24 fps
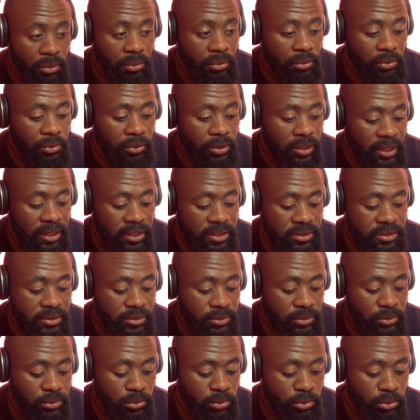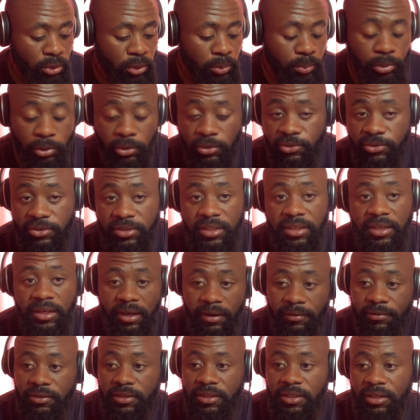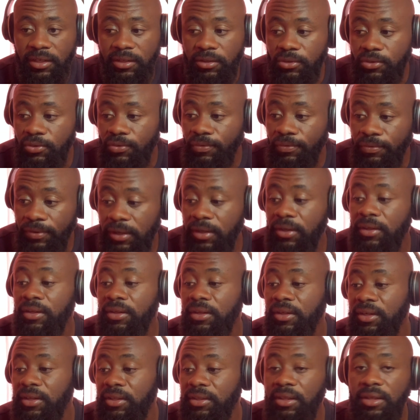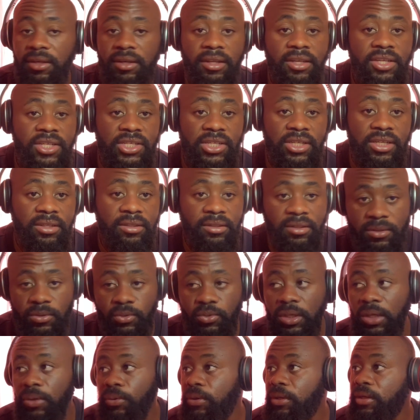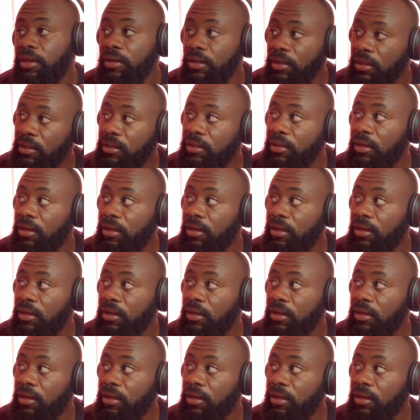you guys, you don't produce enough chicken to feed the nation. That's why we need